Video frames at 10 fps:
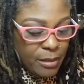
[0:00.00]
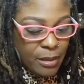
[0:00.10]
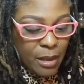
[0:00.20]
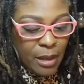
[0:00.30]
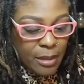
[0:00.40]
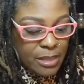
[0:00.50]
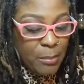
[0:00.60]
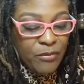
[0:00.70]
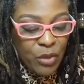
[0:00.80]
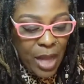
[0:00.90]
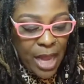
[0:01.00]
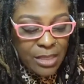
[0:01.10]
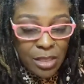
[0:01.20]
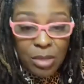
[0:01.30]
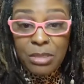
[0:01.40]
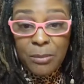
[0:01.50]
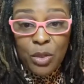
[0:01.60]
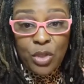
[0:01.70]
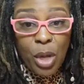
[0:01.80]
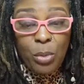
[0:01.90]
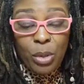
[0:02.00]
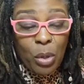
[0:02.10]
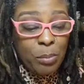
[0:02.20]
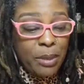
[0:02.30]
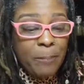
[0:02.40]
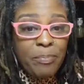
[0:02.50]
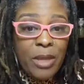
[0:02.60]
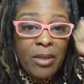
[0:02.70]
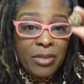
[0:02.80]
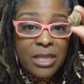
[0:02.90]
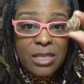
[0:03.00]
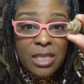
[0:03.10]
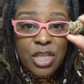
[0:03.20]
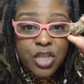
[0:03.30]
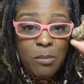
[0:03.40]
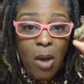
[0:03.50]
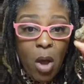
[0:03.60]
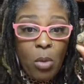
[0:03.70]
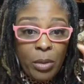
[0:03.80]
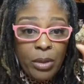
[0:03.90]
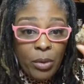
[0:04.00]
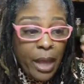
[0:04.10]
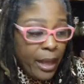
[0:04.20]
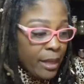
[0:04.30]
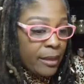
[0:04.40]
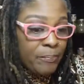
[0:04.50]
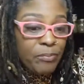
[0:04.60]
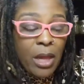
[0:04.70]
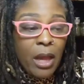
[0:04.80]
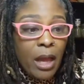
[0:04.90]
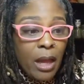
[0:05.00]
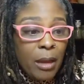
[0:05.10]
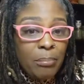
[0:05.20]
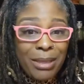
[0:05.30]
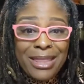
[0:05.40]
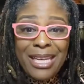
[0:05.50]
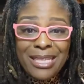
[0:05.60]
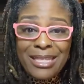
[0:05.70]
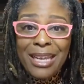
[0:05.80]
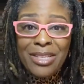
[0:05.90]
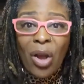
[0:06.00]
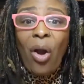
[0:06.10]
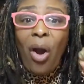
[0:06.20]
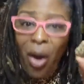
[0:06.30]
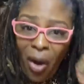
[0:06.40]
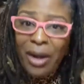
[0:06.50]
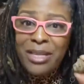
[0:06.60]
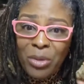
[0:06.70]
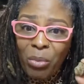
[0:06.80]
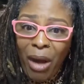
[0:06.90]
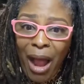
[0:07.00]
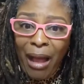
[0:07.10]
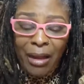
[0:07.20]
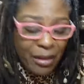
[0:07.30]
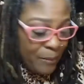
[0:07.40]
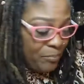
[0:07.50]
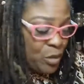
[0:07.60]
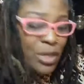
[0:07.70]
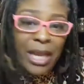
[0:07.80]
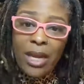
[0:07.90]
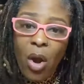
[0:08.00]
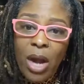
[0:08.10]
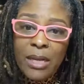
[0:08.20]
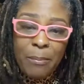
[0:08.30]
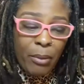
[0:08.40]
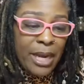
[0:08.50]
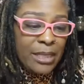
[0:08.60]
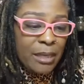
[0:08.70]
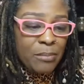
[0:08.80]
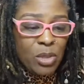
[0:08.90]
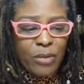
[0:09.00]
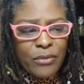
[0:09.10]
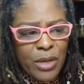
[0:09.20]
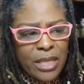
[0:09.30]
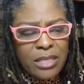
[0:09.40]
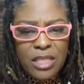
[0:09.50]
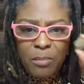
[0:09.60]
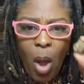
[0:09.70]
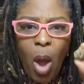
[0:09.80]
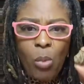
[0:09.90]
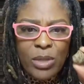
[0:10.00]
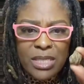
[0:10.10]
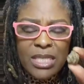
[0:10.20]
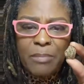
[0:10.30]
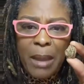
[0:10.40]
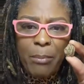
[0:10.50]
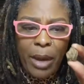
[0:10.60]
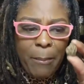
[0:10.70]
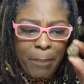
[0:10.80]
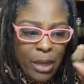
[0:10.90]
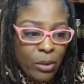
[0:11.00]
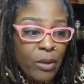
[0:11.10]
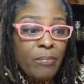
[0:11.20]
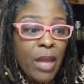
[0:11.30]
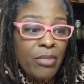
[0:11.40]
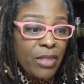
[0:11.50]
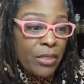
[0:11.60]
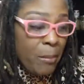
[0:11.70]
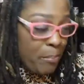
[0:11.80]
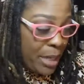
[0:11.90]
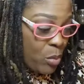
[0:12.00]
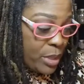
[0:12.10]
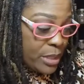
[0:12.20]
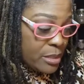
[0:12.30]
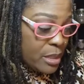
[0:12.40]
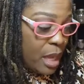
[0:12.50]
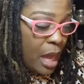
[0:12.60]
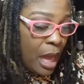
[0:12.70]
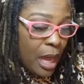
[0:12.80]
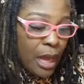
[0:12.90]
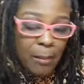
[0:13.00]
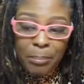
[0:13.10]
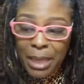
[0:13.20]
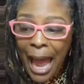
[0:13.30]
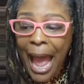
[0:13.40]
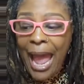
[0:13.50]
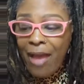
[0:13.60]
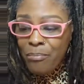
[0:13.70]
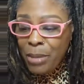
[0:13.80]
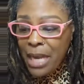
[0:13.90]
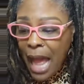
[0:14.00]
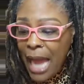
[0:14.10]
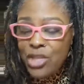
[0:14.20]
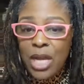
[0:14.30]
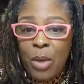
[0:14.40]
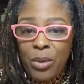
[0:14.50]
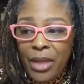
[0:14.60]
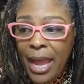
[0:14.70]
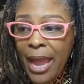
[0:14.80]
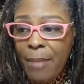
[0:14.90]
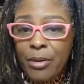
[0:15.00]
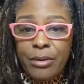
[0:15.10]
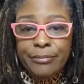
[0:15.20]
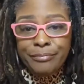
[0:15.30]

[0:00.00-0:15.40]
Uh, uh, some of you guys know, some of you don't know, but this is a small one, okay? Uh, but these things are hard as a rock. You can hardly break them. So if you get small ones, these may break better than the big ones. Um, but I have beat high john with a hammer.